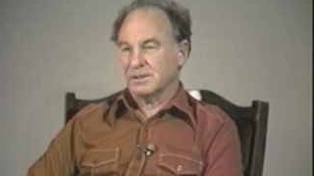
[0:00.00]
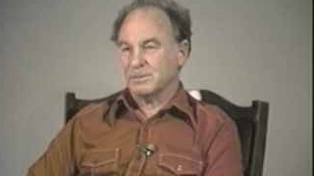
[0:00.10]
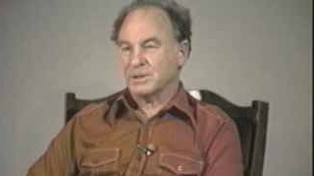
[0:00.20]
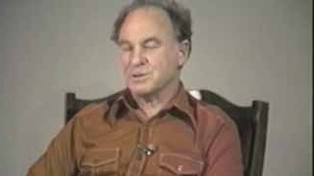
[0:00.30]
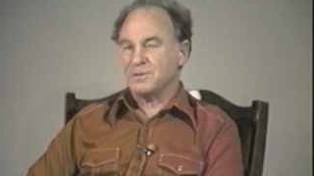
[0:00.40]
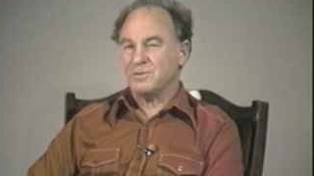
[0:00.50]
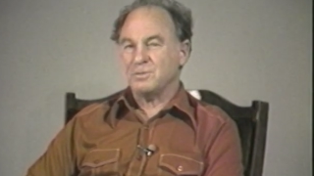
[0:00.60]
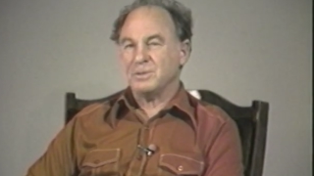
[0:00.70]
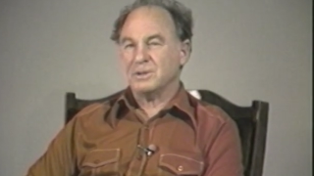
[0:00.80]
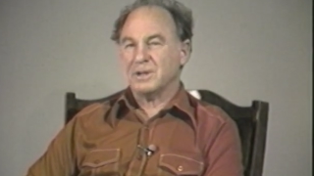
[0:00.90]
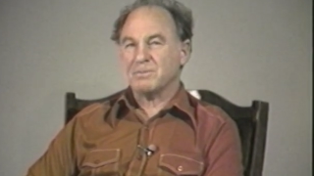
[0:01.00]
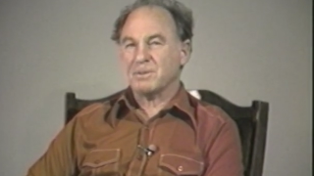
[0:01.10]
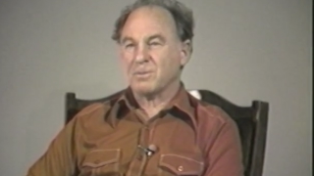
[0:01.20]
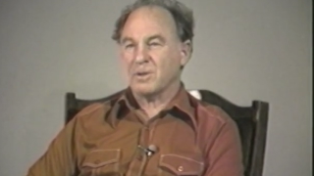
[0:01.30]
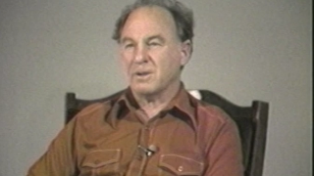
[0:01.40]
Because if you build up
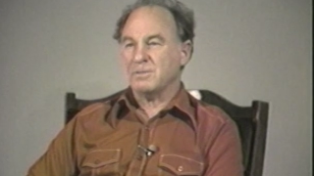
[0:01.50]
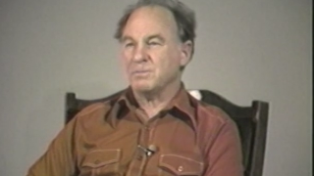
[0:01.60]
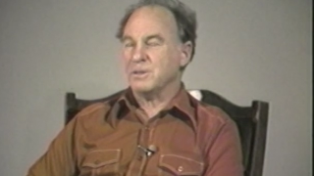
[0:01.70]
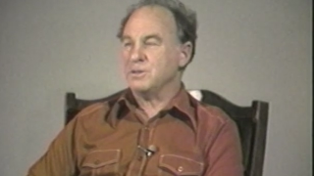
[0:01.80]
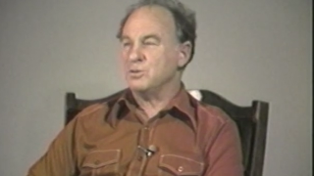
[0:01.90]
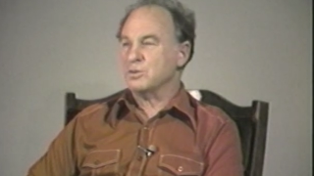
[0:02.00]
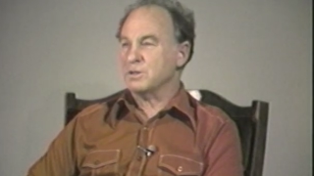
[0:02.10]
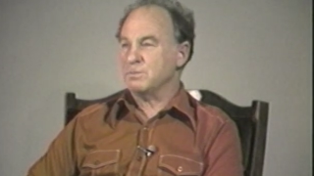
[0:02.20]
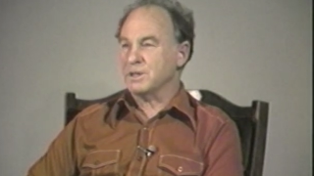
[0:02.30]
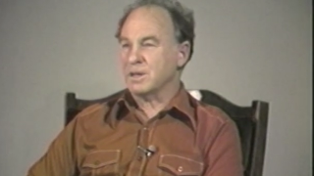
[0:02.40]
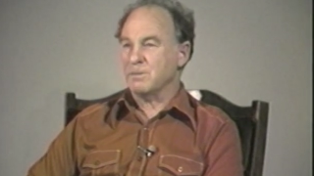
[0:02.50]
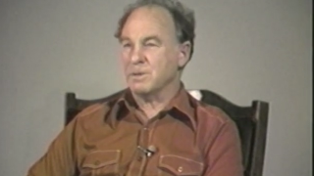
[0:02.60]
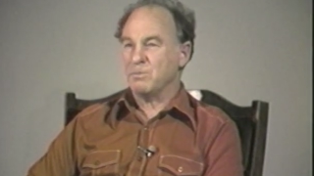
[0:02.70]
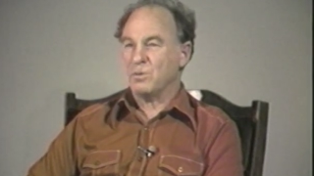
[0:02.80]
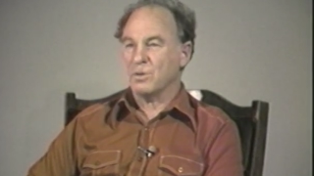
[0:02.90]
the problem, then you can become
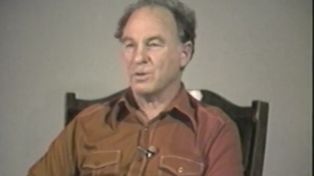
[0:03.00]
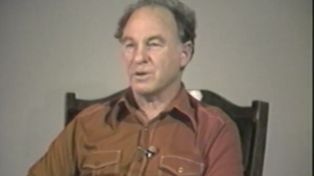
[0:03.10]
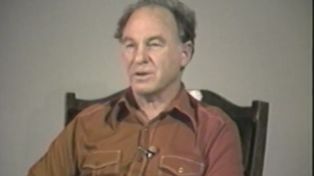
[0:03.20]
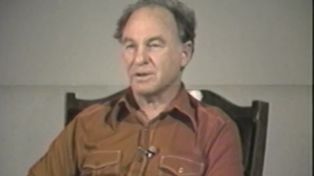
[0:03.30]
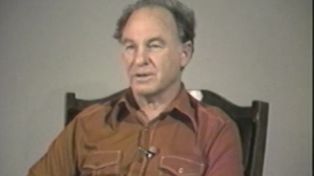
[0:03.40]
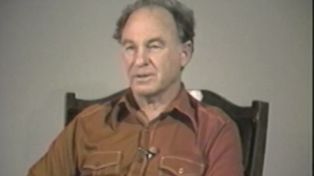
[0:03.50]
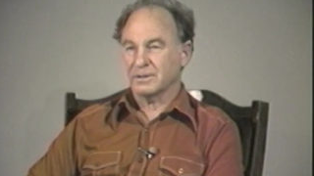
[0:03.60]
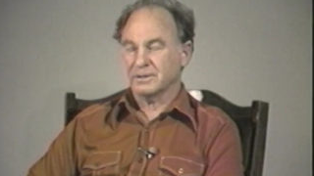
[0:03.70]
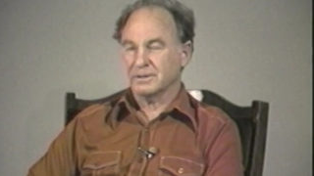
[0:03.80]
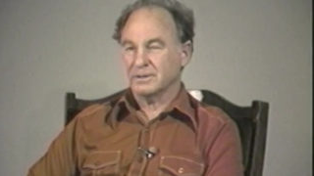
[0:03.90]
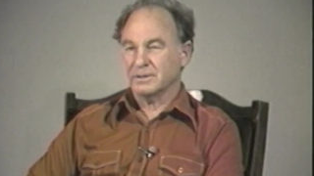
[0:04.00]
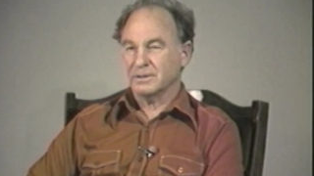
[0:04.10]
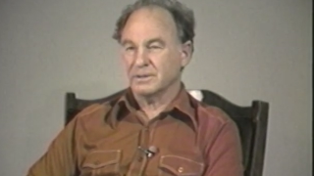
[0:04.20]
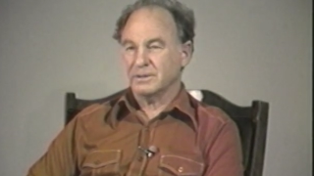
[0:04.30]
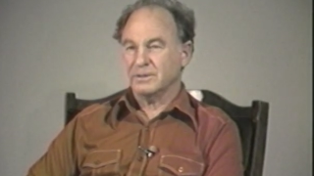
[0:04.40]
important.
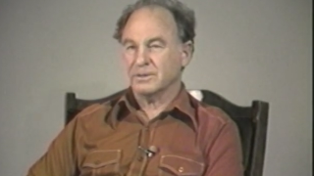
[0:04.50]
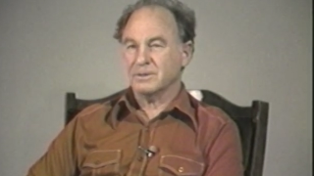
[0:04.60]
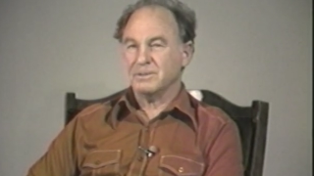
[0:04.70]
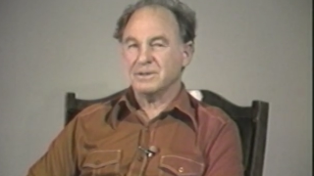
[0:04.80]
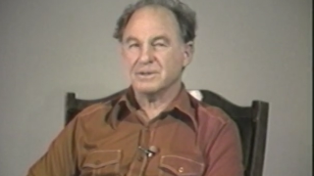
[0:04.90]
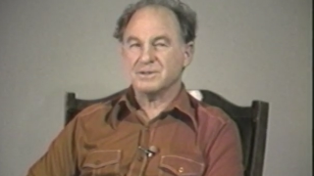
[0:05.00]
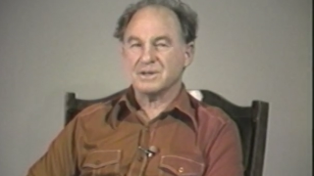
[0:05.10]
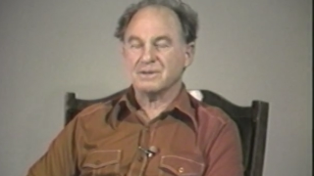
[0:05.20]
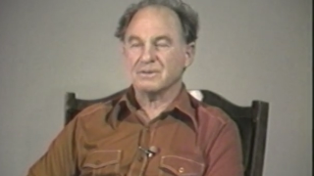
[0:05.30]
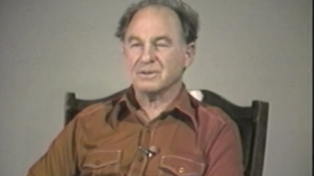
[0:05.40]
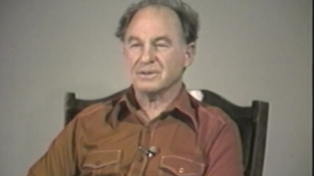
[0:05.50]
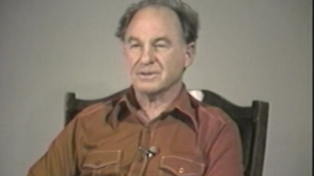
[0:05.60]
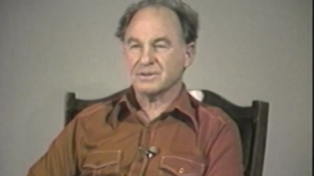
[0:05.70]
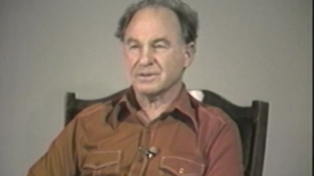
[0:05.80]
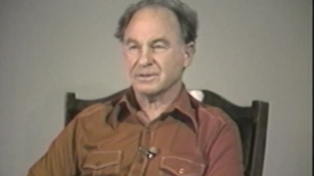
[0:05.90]
You can be the generals,
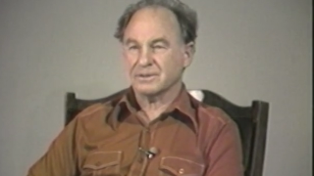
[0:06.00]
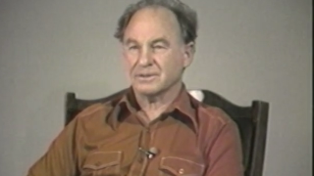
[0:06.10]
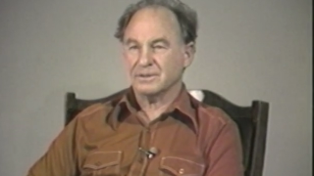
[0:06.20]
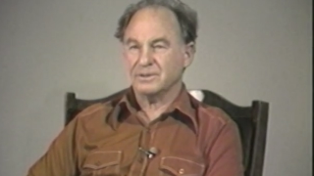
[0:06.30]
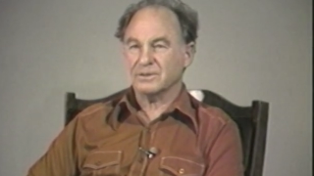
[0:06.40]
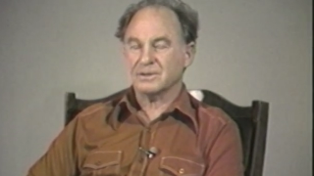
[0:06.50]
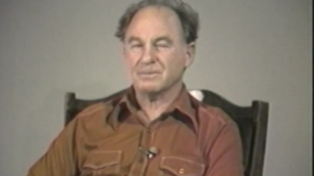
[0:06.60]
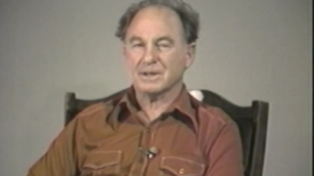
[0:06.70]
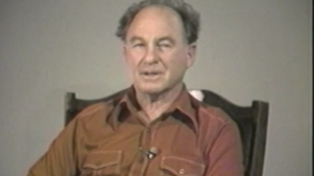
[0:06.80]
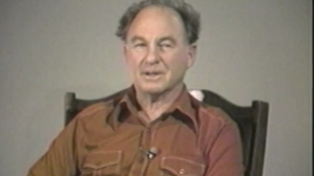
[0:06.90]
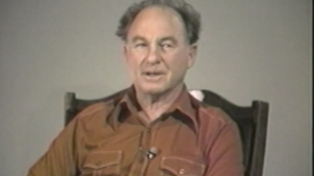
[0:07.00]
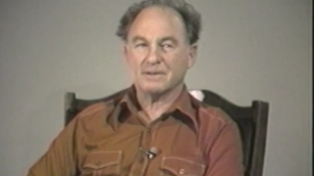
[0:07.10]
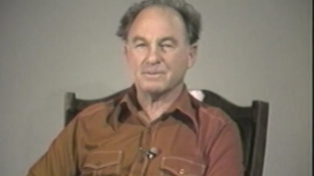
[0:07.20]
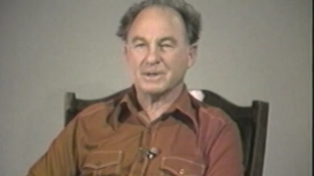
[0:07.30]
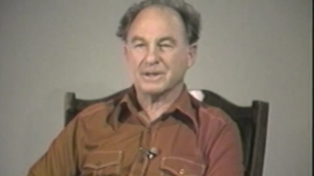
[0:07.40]
and you can make a lot
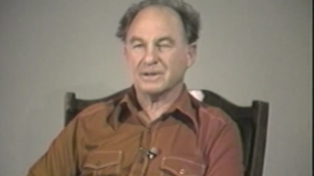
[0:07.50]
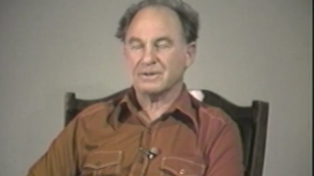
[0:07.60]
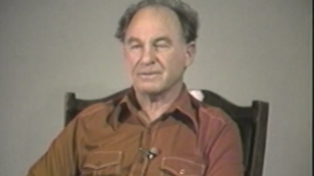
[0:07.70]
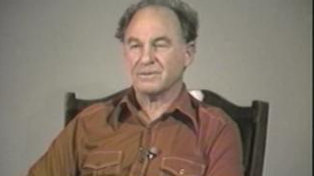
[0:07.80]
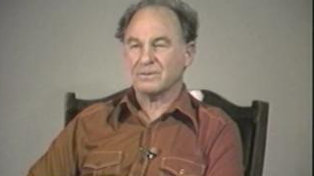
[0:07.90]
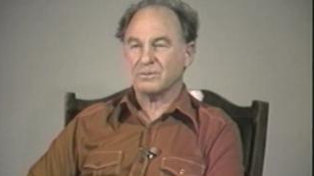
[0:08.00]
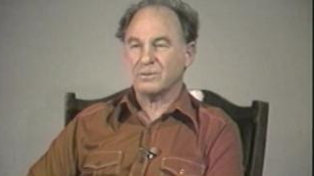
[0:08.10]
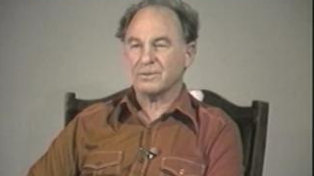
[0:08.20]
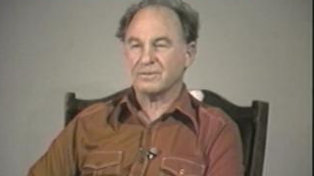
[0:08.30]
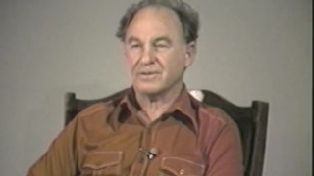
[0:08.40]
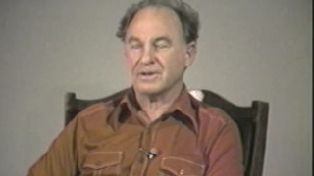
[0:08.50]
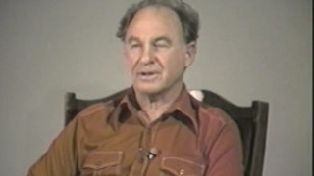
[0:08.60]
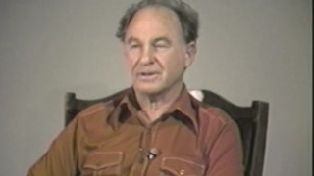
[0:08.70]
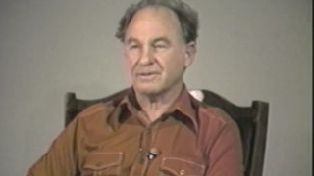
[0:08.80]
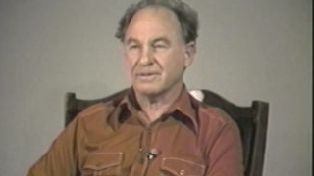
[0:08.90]
of money off of the warfare.